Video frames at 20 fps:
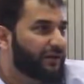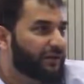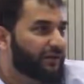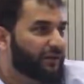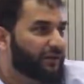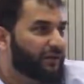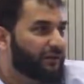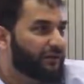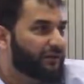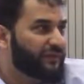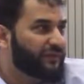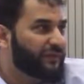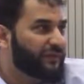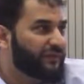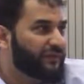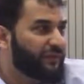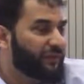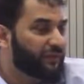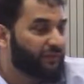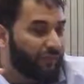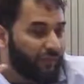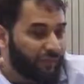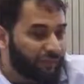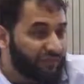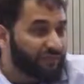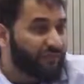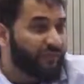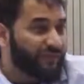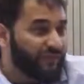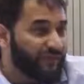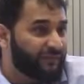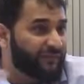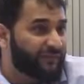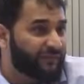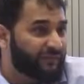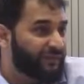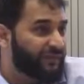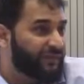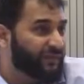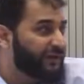all Muslims or most Muslims
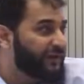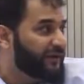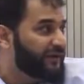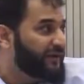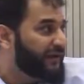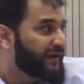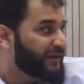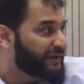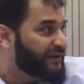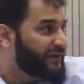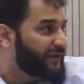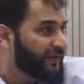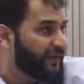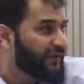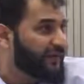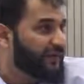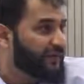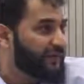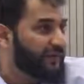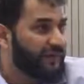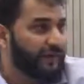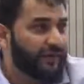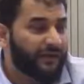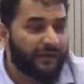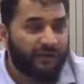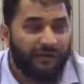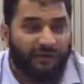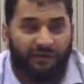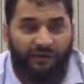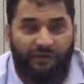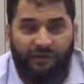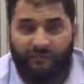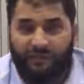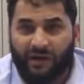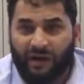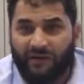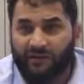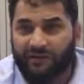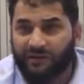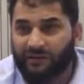in the Middle East under his
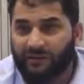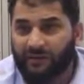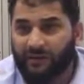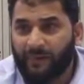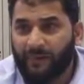command.